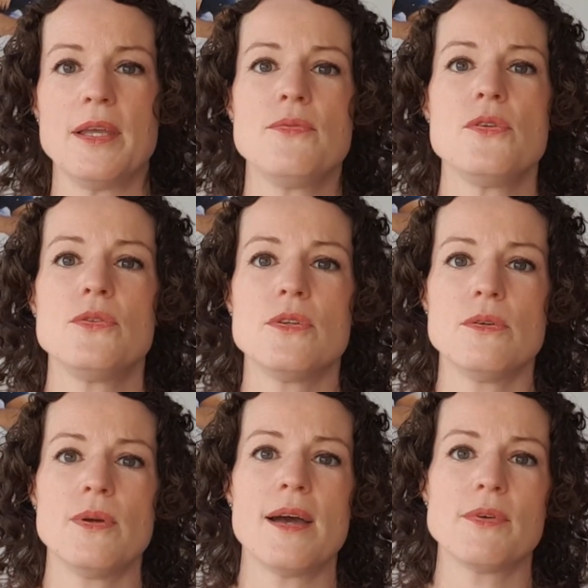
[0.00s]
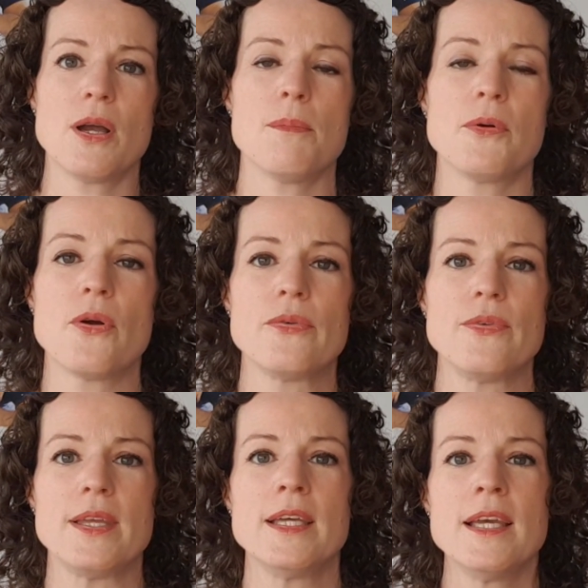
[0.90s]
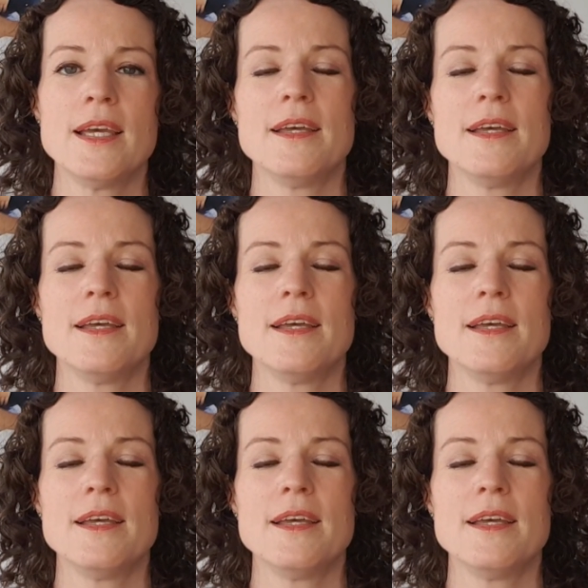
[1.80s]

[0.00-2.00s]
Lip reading: If you do have a cup of coffee,